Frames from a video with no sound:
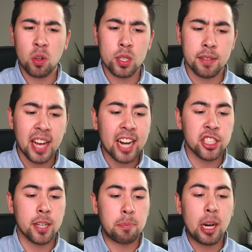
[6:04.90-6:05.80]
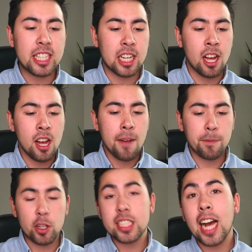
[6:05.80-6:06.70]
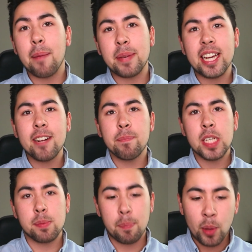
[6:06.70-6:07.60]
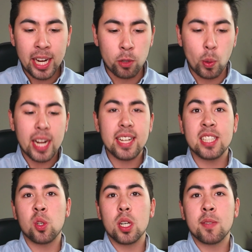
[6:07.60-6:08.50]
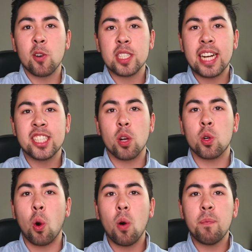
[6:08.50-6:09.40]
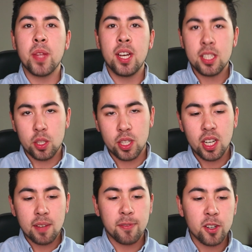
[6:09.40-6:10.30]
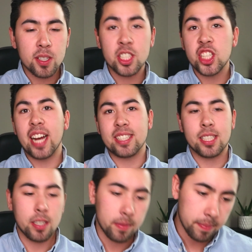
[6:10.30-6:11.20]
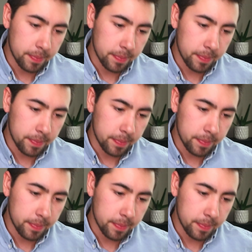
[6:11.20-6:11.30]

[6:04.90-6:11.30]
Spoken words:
course of action. But for the time being, he's been playing great. He scored his first NHL goal, so good for the Jets.